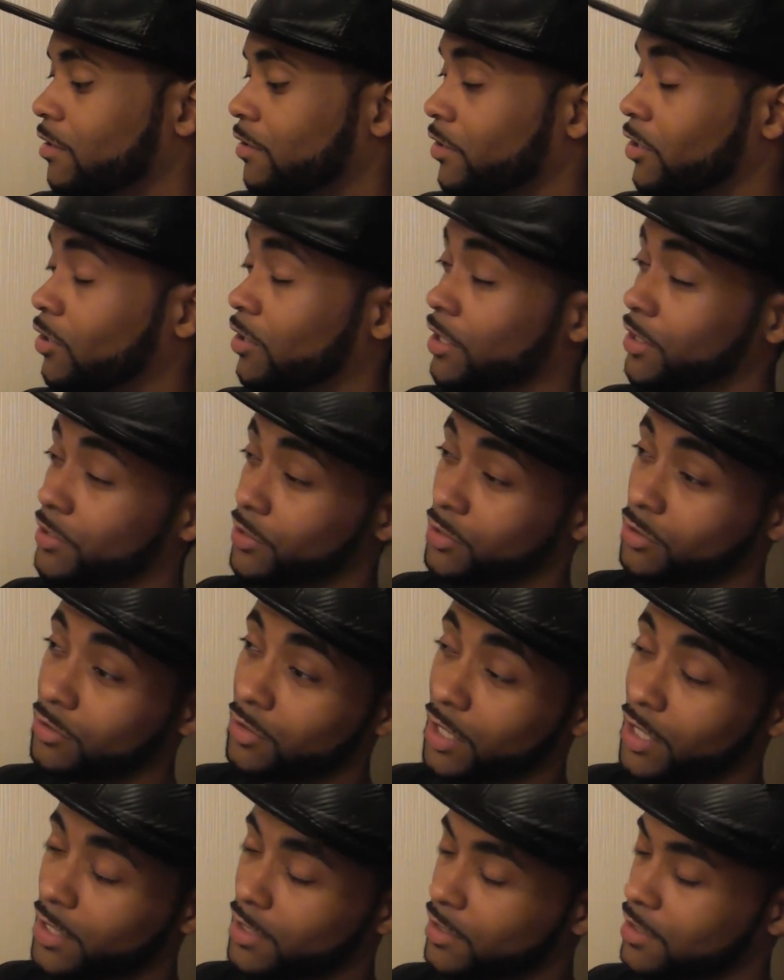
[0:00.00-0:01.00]
Though I do
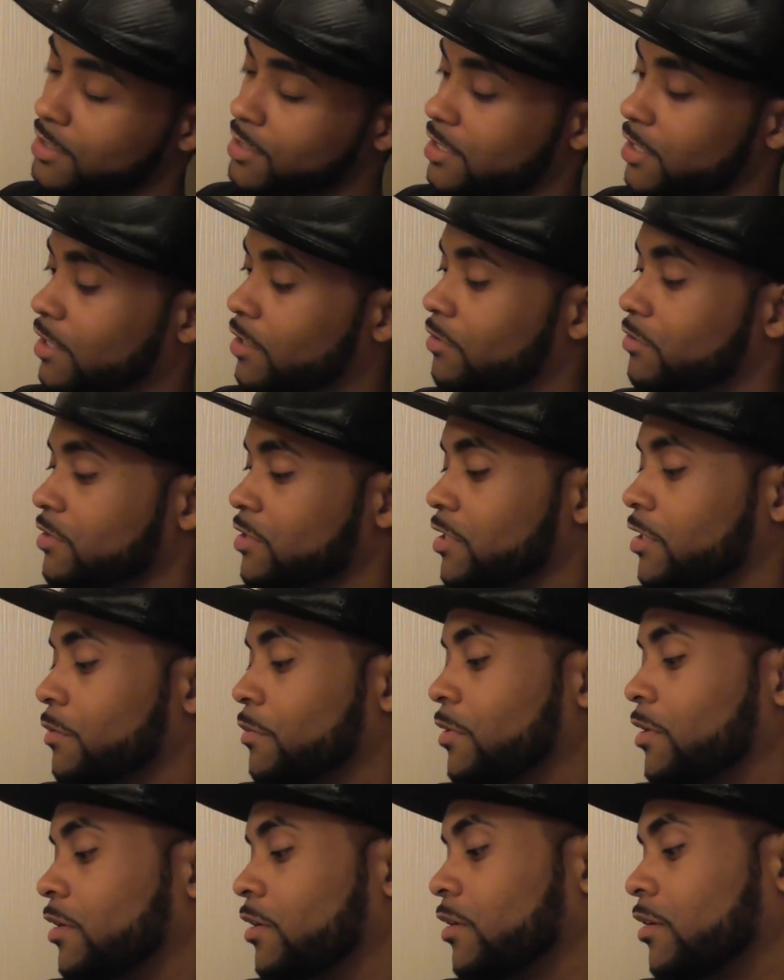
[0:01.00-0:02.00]
like the sounds they
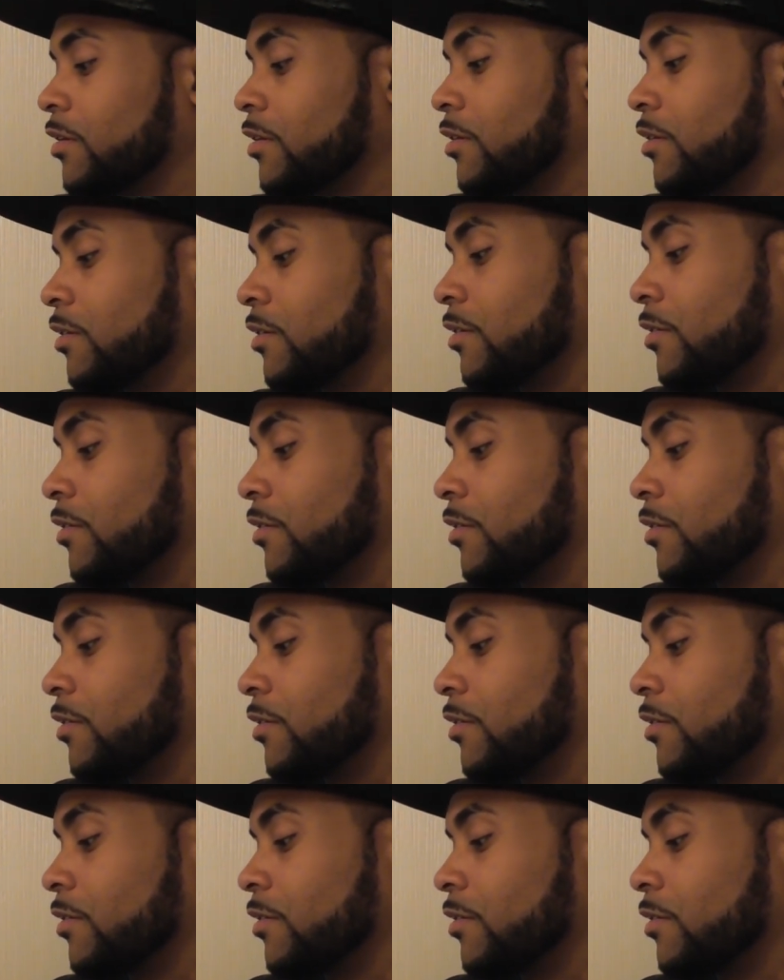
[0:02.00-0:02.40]
make.